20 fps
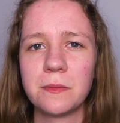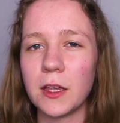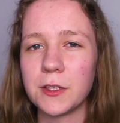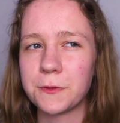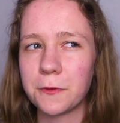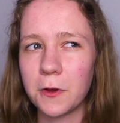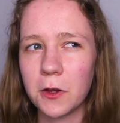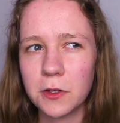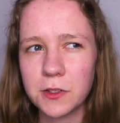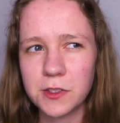As
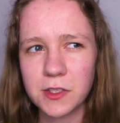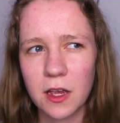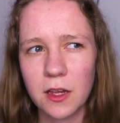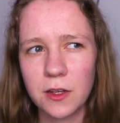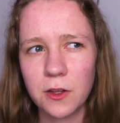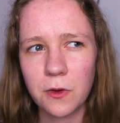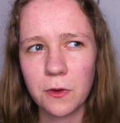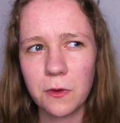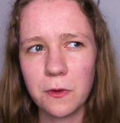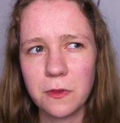far as I
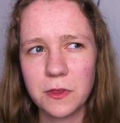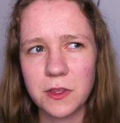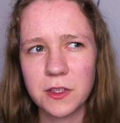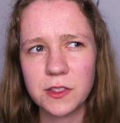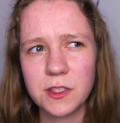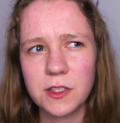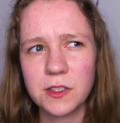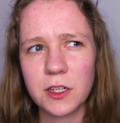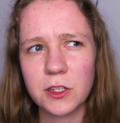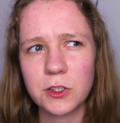know,
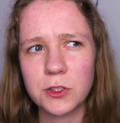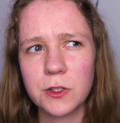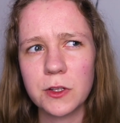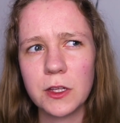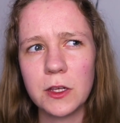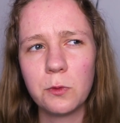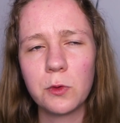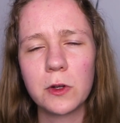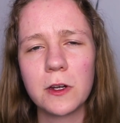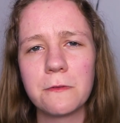this is
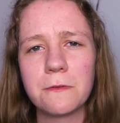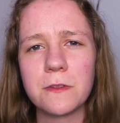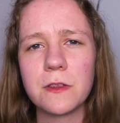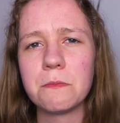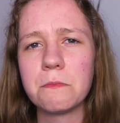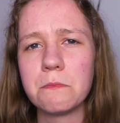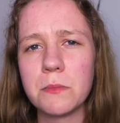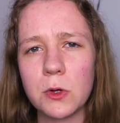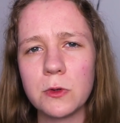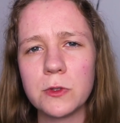actually one of the
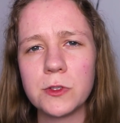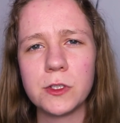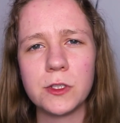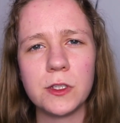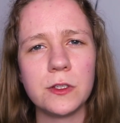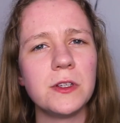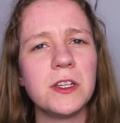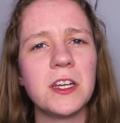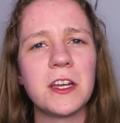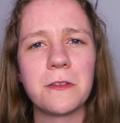most
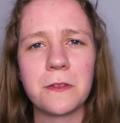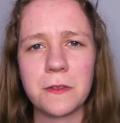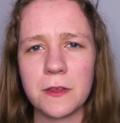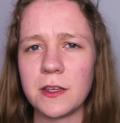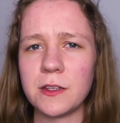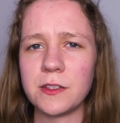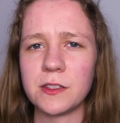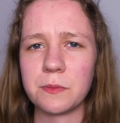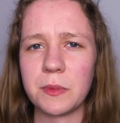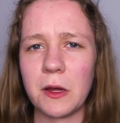unique
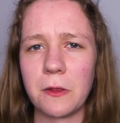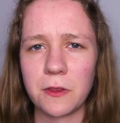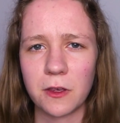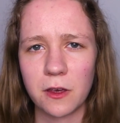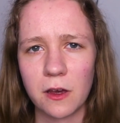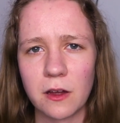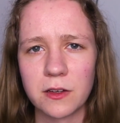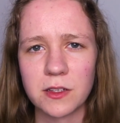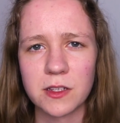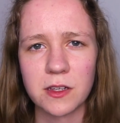things about the
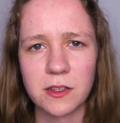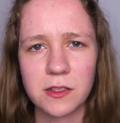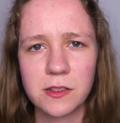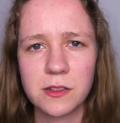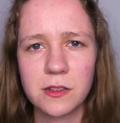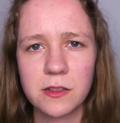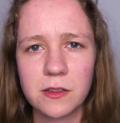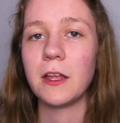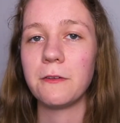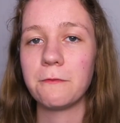
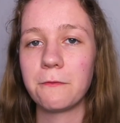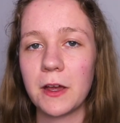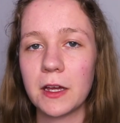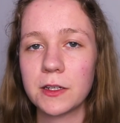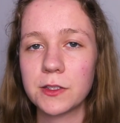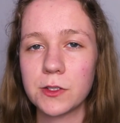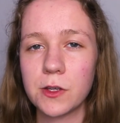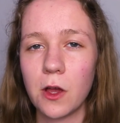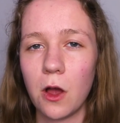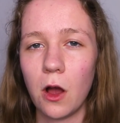contest. In
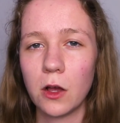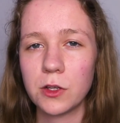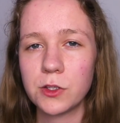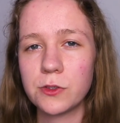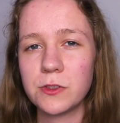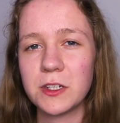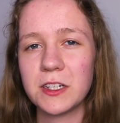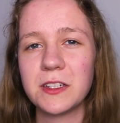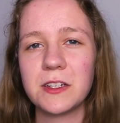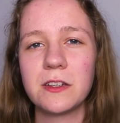fact,
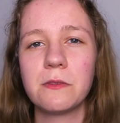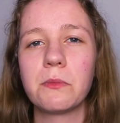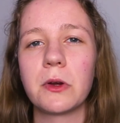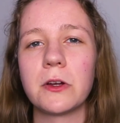Austria didn't